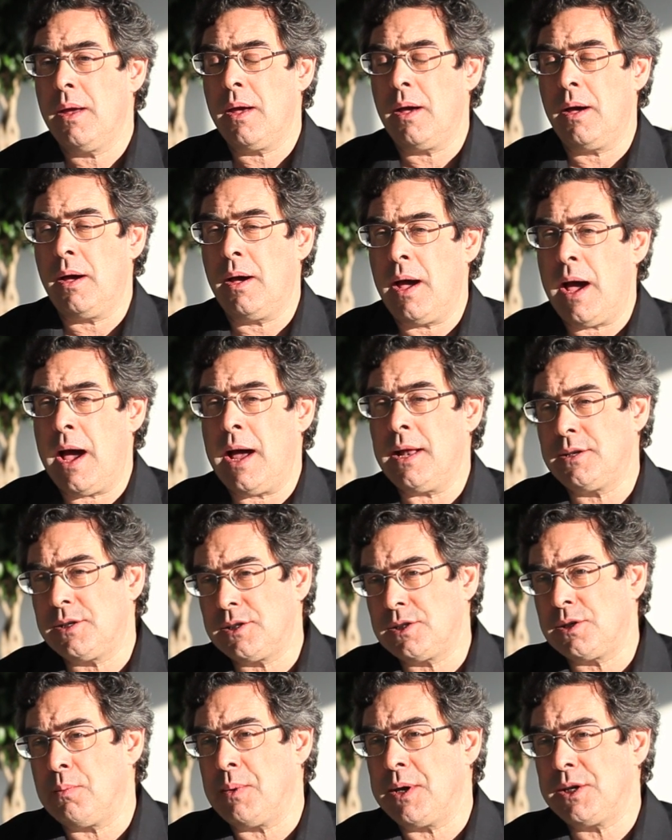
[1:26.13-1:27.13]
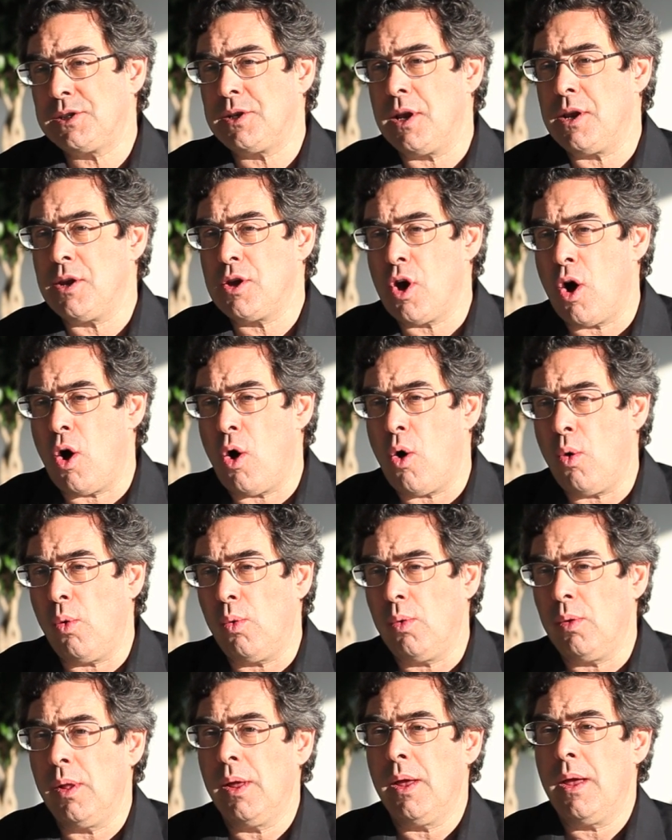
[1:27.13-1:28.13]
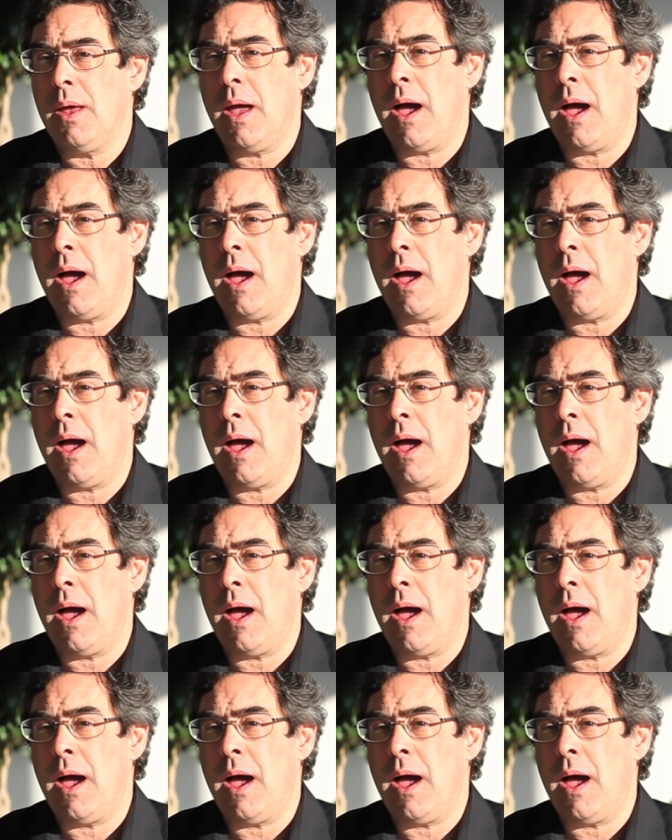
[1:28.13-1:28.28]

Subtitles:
and to some extent coal,